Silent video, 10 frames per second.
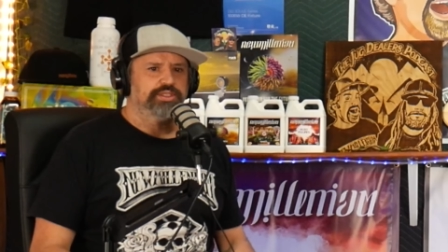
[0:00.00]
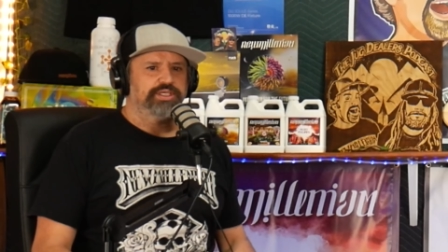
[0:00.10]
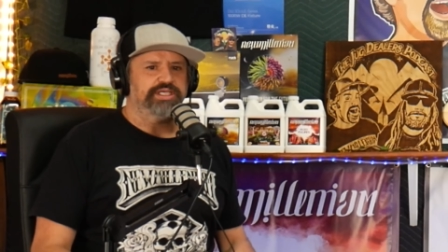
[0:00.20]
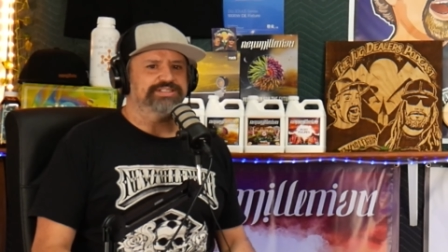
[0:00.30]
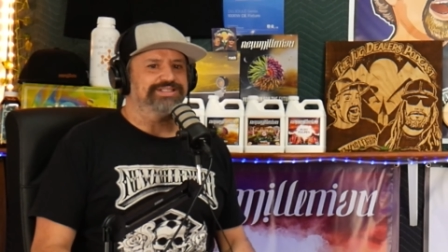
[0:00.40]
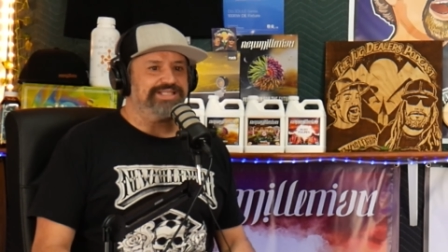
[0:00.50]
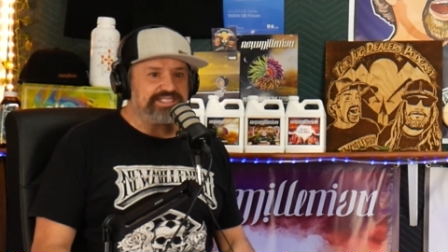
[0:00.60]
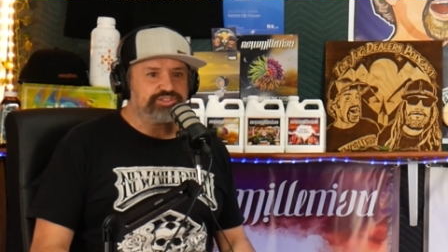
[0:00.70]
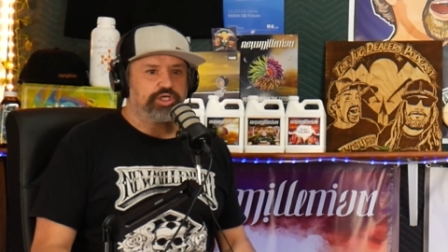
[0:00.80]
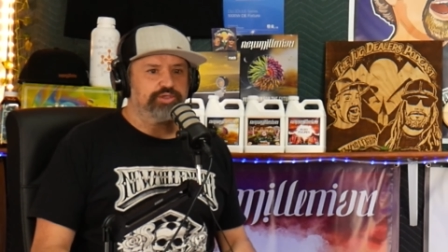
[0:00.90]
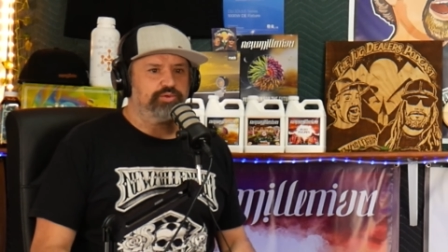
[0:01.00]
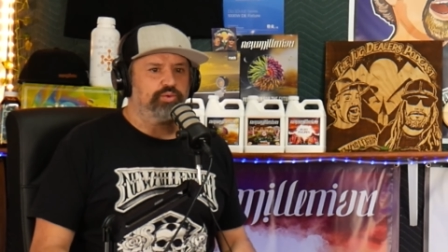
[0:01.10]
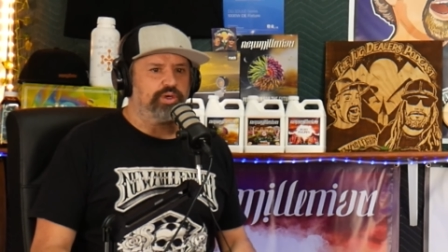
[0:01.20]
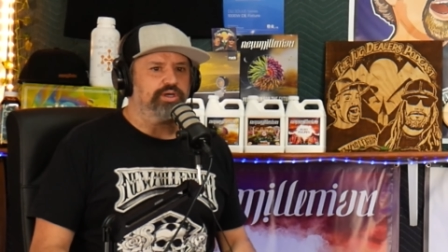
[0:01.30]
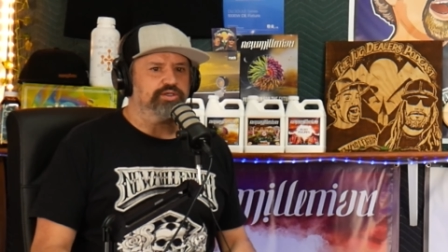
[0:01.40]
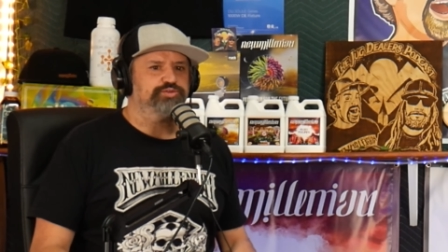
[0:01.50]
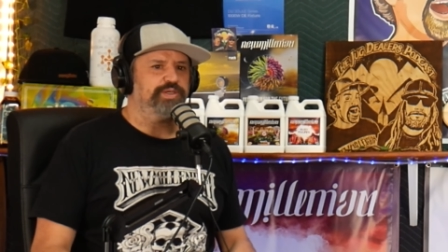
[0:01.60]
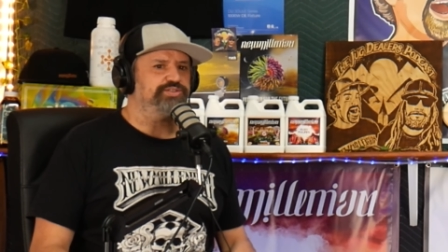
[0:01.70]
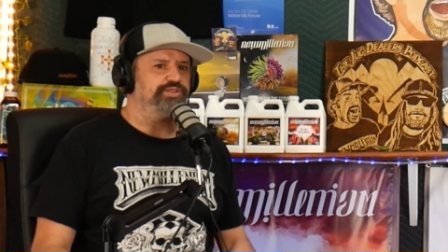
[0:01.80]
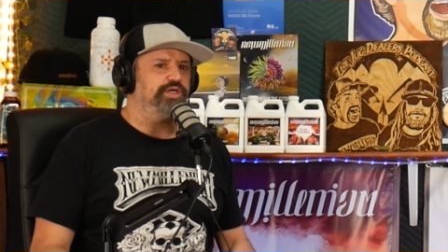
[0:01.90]
It is less soluble in water,
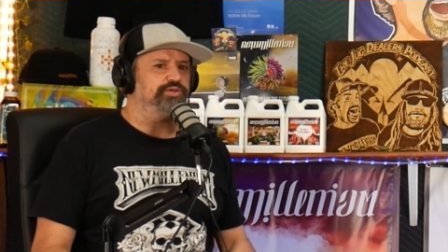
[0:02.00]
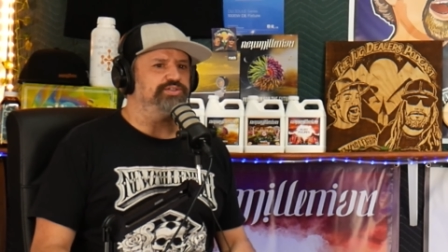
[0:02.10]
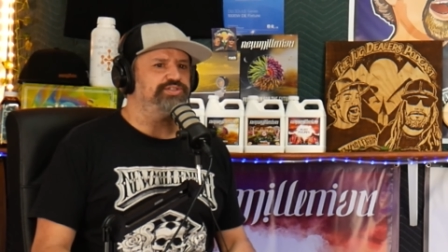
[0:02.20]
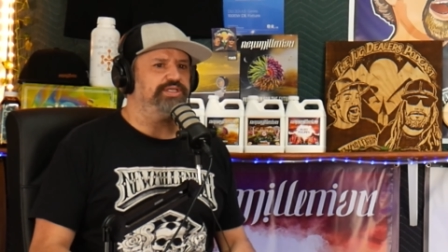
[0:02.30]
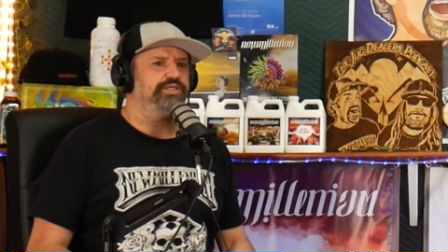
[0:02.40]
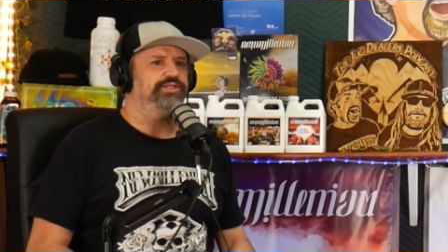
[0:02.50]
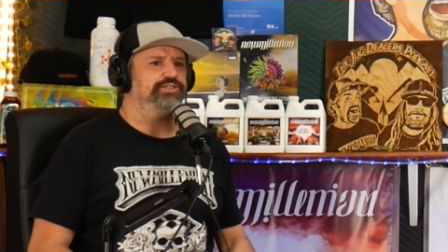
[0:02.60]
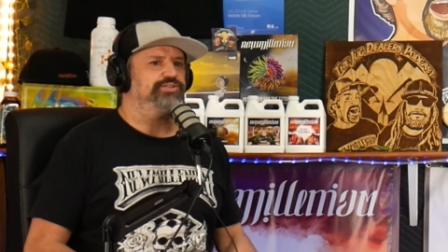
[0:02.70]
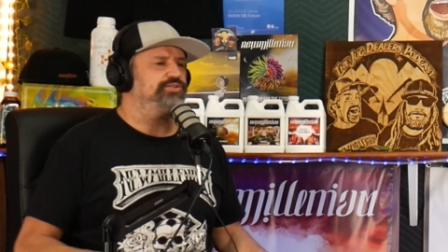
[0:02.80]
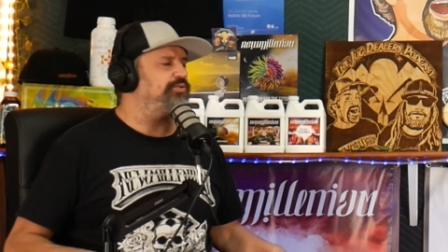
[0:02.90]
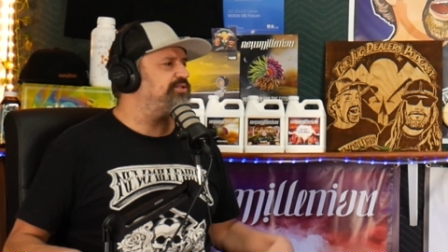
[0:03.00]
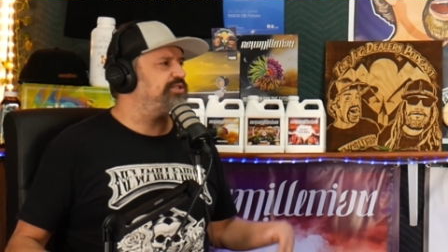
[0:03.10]
especially under acidic conditions. So it's not